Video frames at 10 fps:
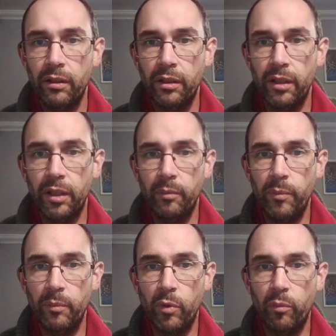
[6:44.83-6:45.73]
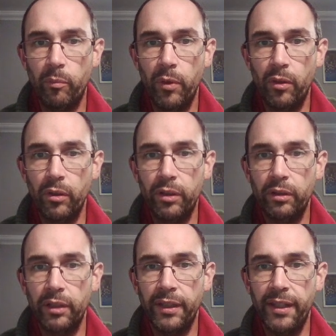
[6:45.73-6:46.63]
bit more block,
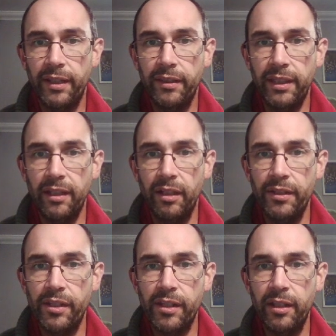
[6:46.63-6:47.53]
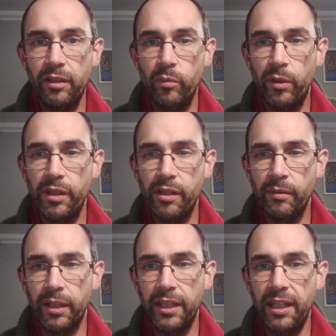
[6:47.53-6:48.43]
and then the unskilled ones
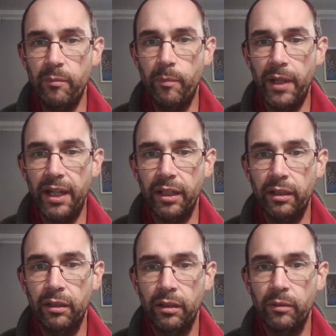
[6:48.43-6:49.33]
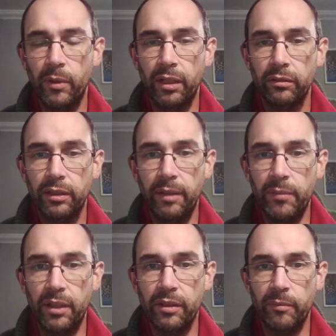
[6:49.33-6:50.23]
I'm going to keep back. Well, keep
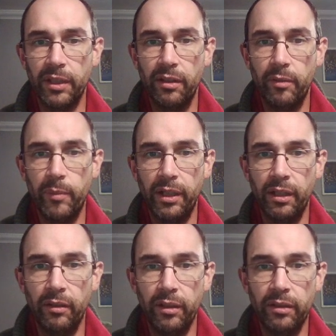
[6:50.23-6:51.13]
the guard back. Put